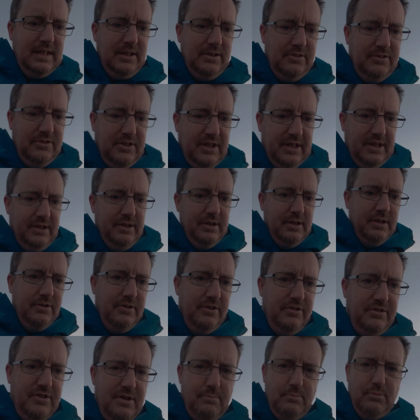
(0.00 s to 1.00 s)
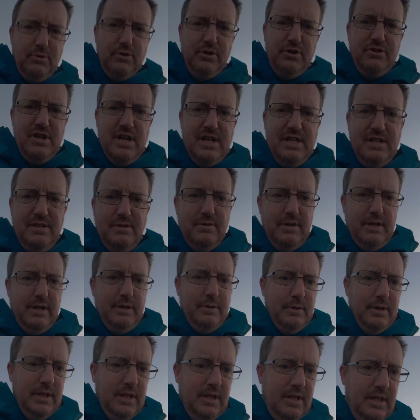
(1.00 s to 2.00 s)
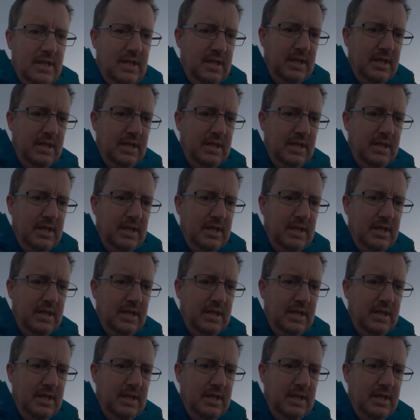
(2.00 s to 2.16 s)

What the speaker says: so December and January were